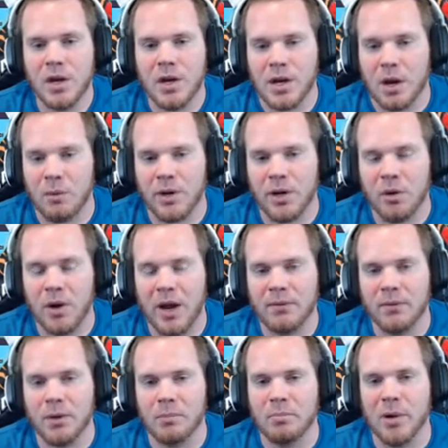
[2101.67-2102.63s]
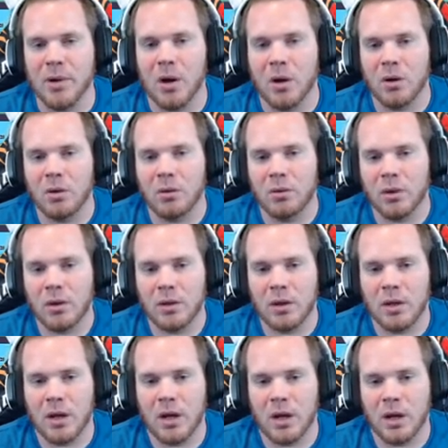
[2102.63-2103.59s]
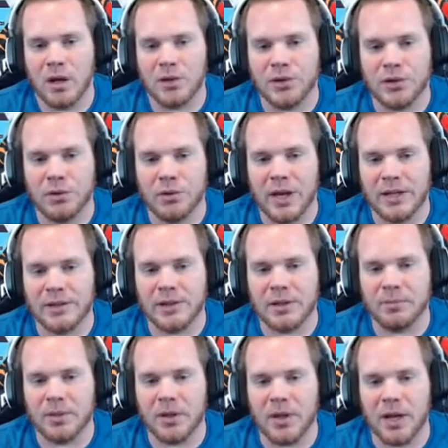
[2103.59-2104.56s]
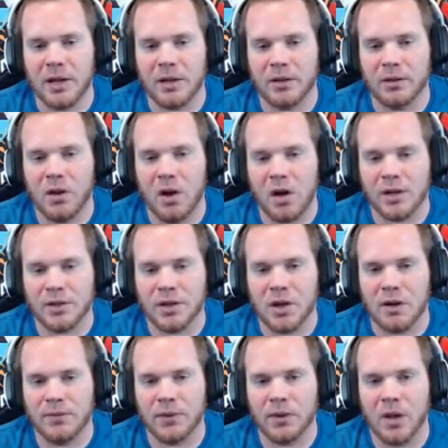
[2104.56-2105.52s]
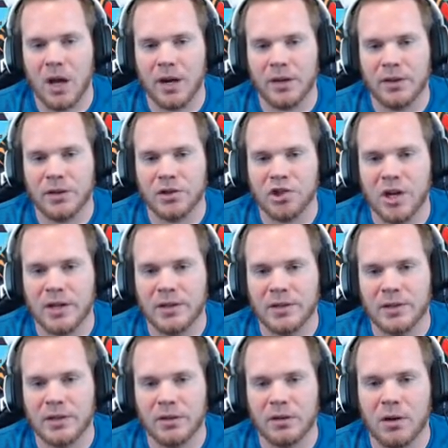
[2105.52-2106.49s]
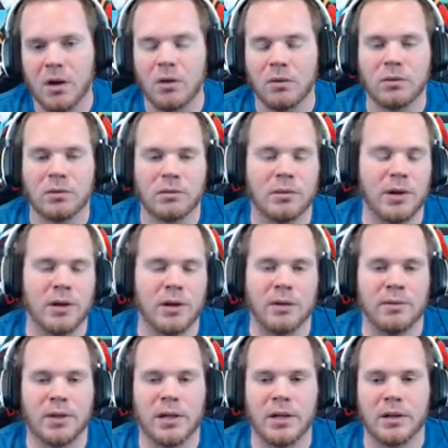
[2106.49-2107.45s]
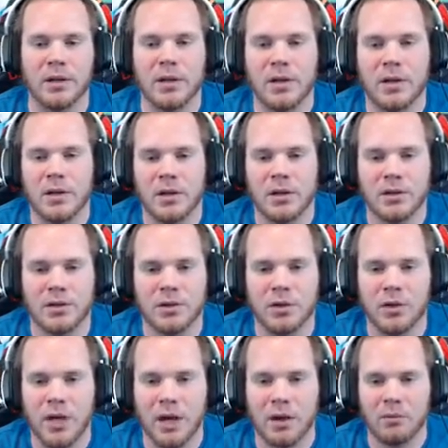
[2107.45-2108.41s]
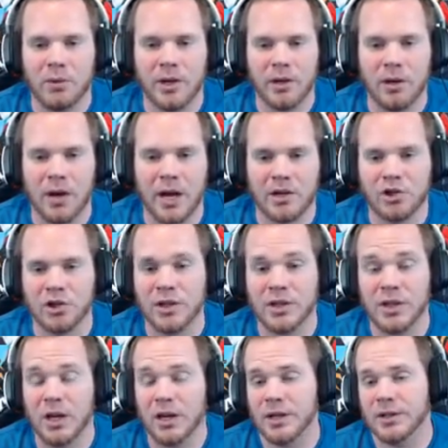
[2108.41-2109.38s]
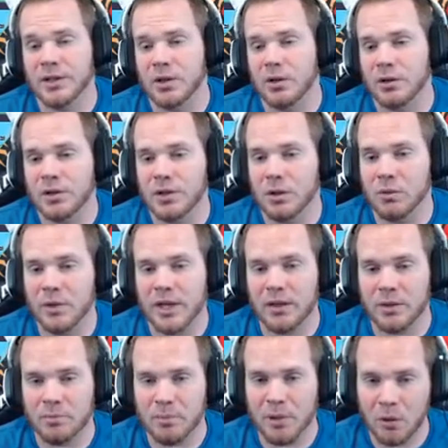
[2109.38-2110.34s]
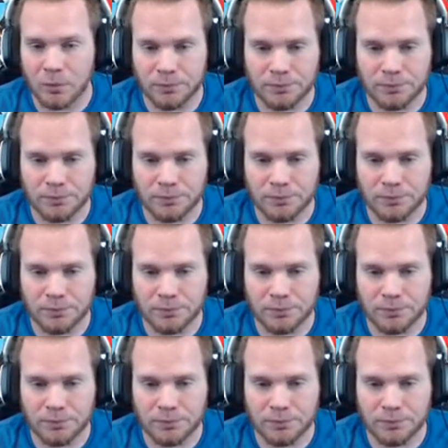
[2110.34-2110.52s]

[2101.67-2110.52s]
Now we don't have the bow, so that's something that locks off a lot of the chests near. Oh, we don't have the key. So yeah, we are actually done until we get the bow.